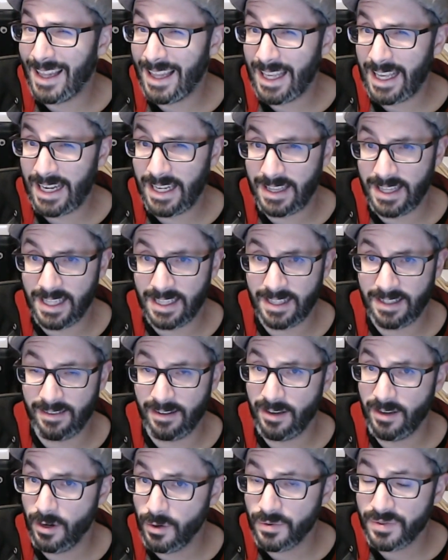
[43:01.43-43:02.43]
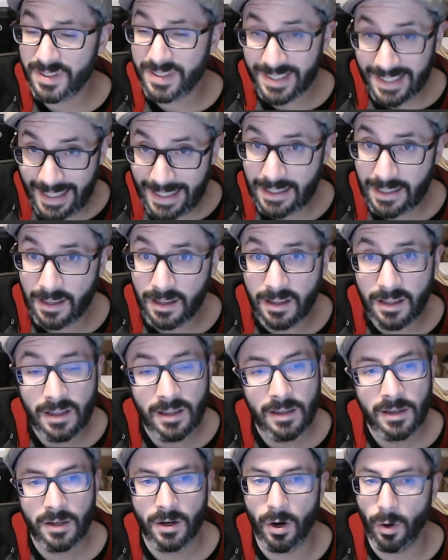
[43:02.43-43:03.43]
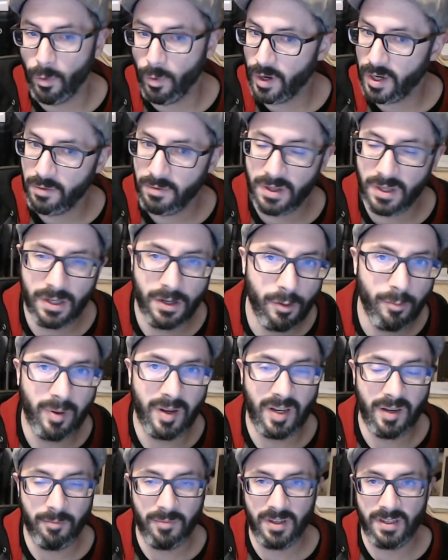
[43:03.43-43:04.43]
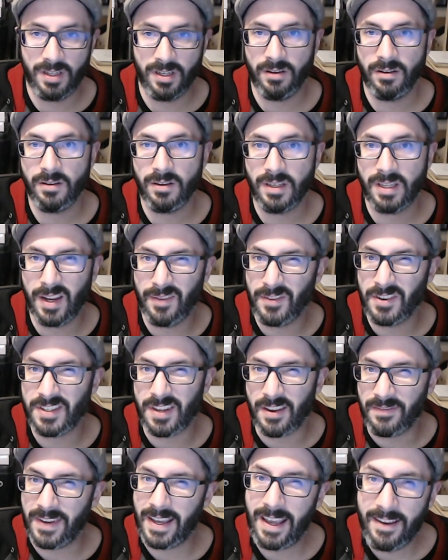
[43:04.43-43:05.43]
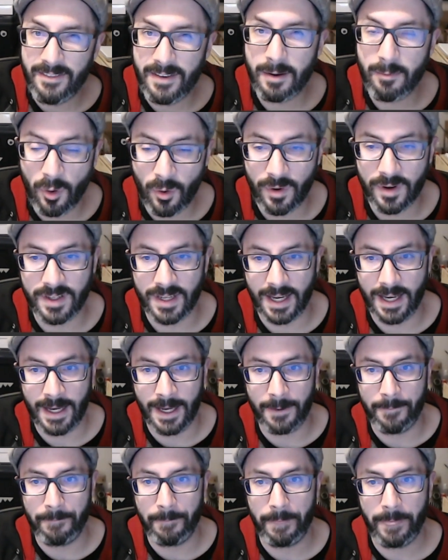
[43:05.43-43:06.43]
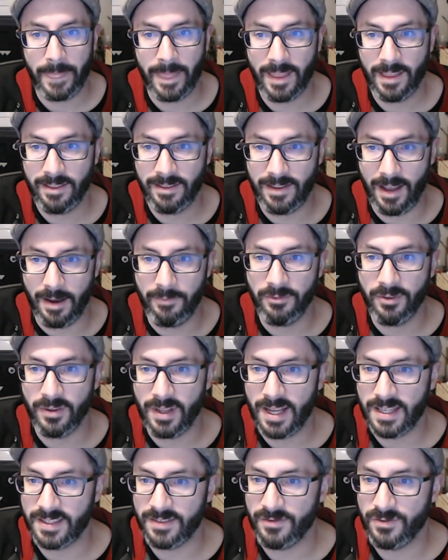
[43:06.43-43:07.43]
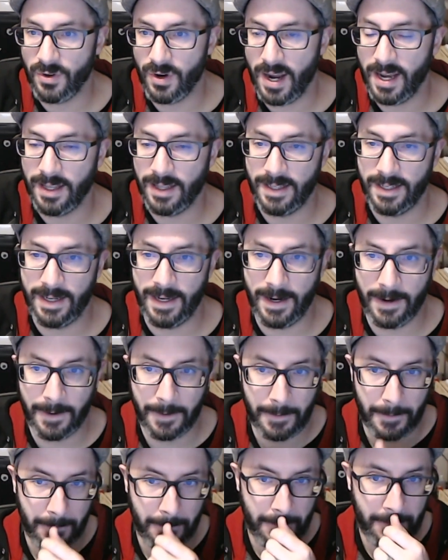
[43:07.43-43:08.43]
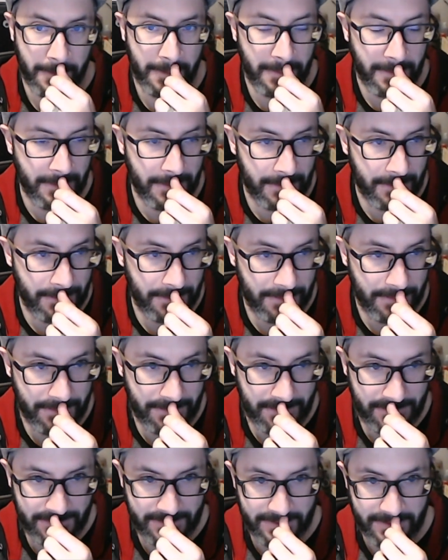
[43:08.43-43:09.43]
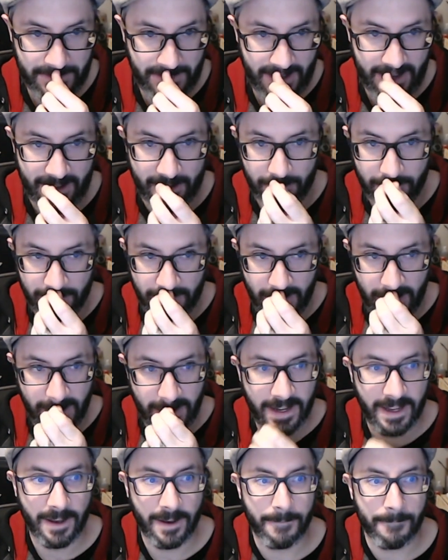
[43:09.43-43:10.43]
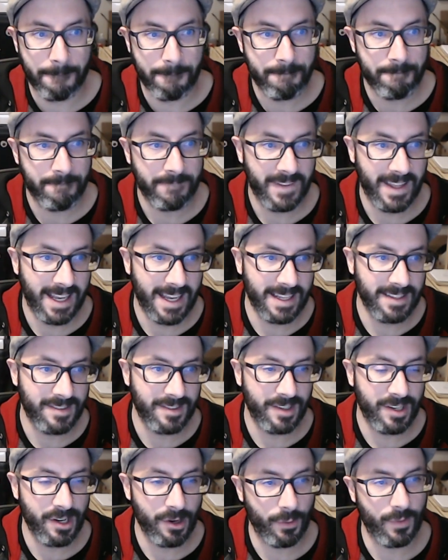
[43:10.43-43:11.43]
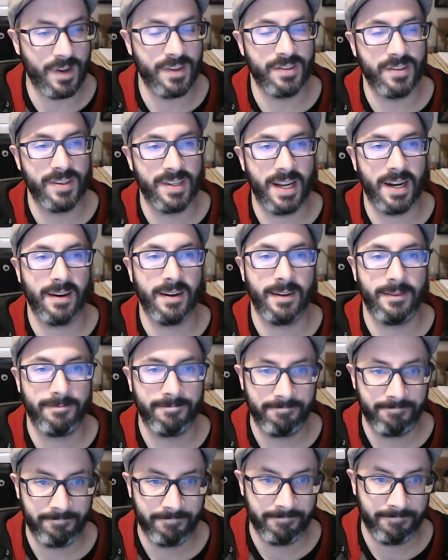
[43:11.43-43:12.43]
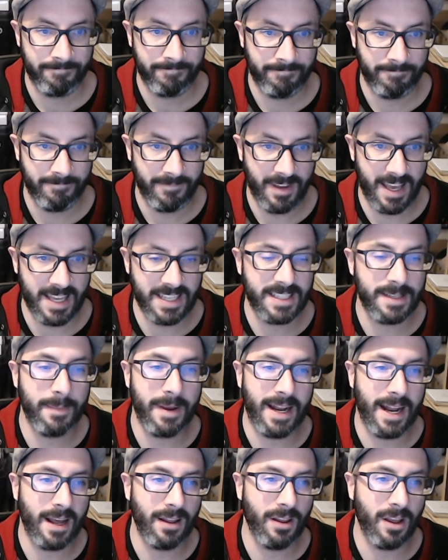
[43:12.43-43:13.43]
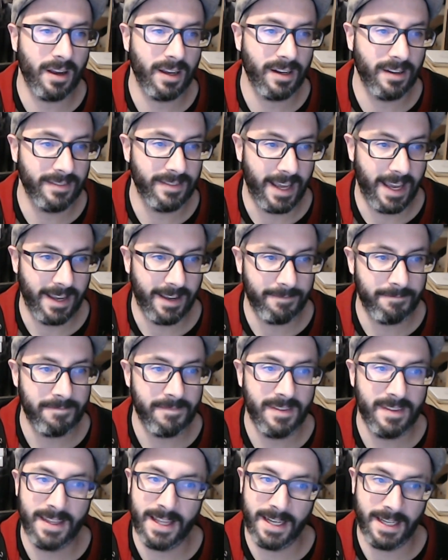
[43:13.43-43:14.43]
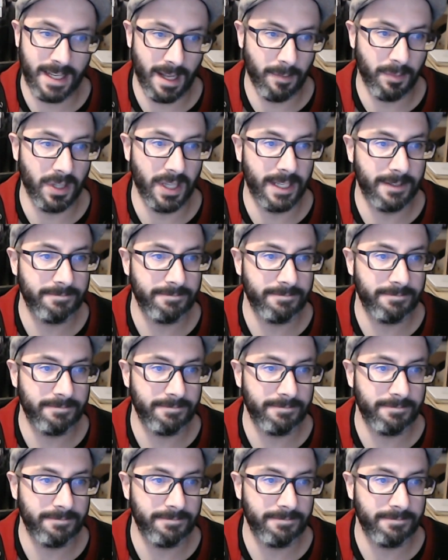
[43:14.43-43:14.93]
anything that's a new skill or working with a new material, give yourself even more time for lots of trial and error. So yeah, there you go. The answer to your question, Darren: estimate how long it'll take and then double it.